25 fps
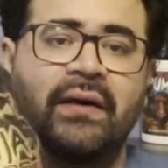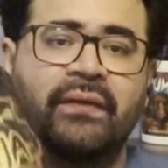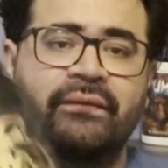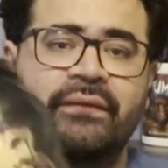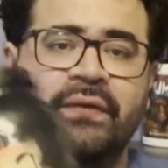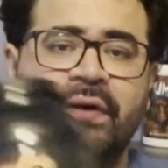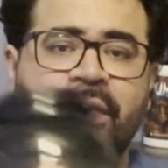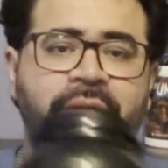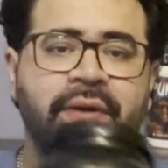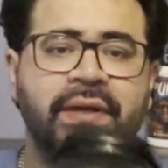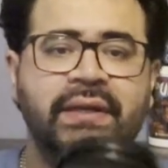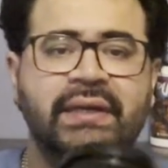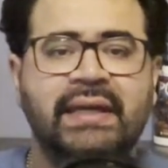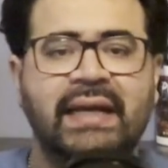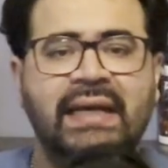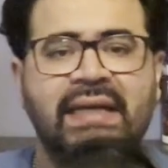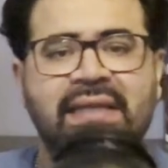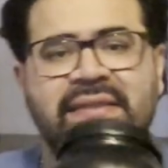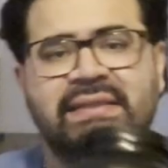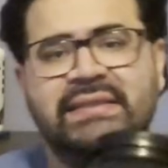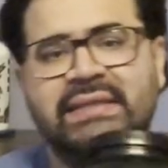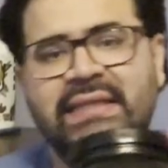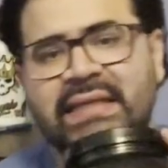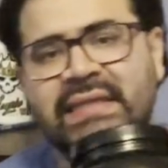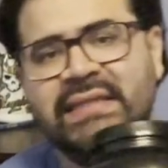Very
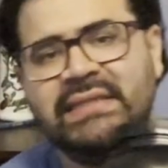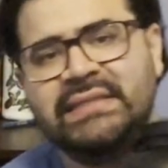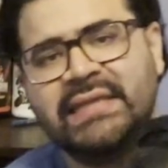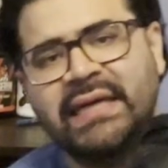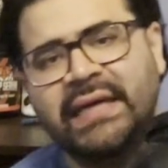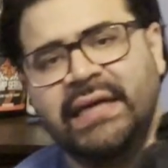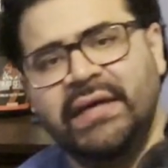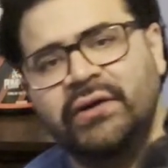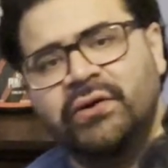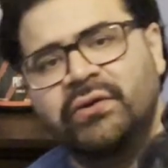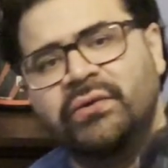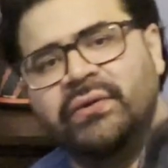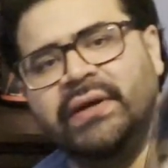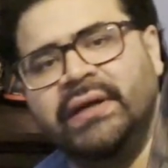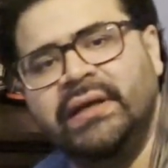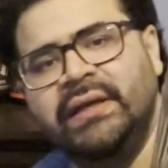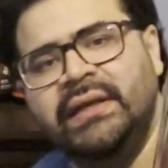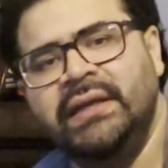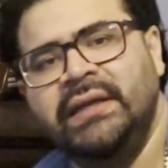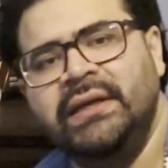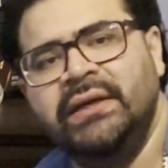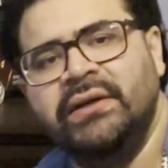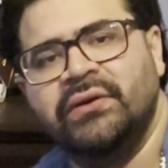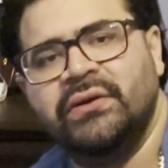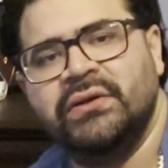nice detail in
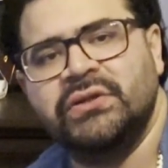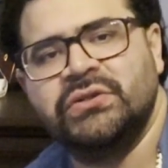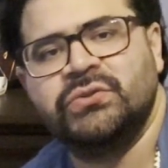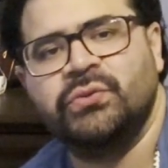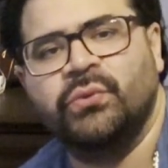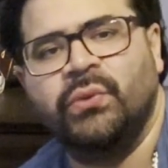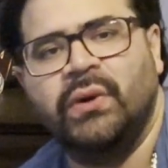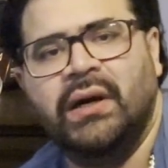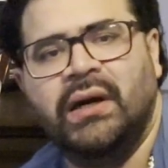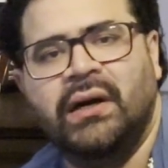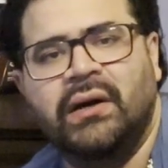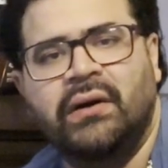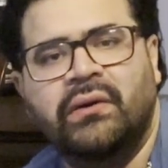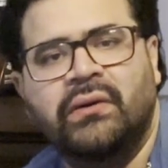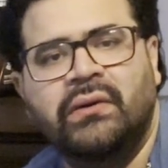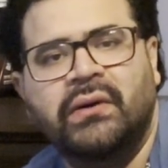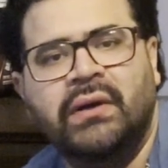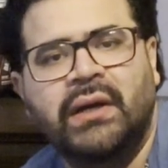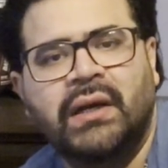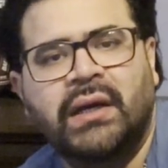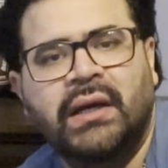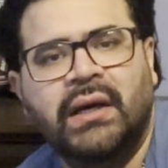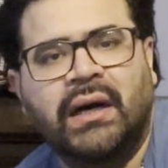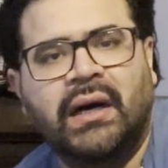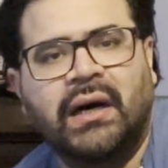here as well.
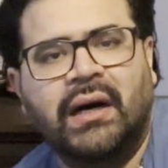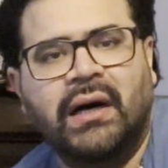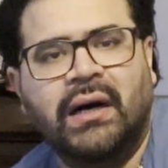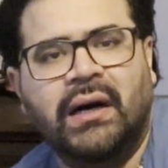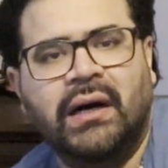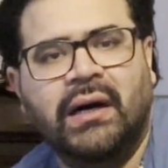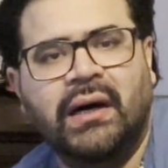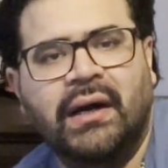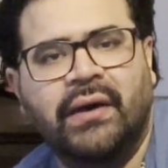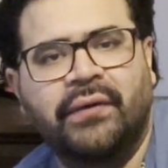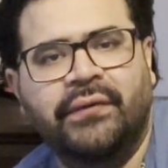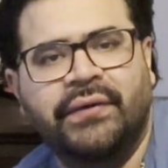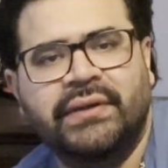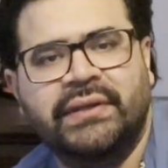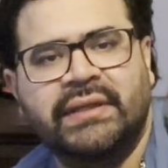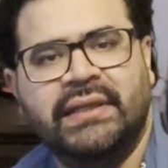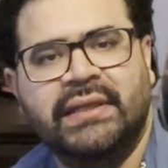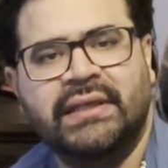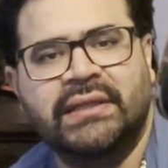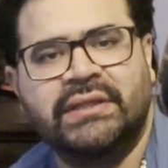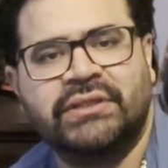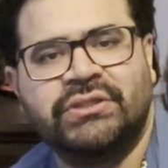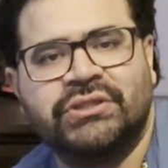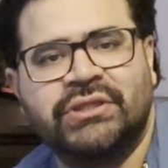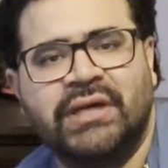
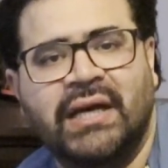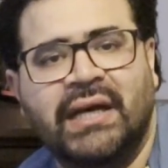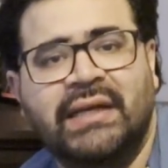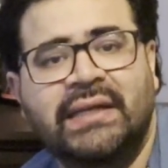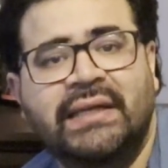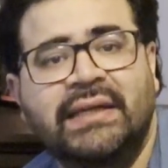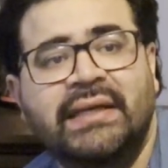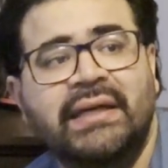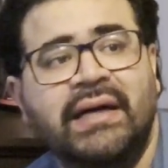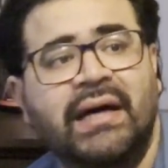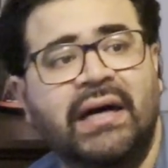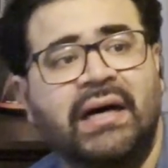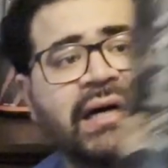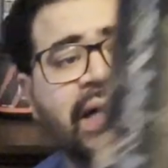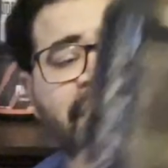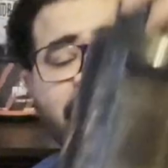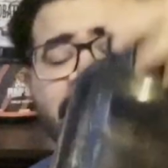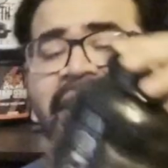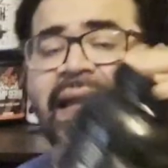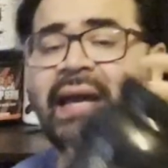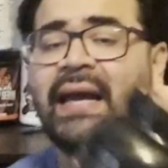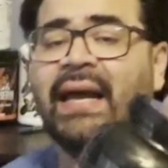Everything is shiny. And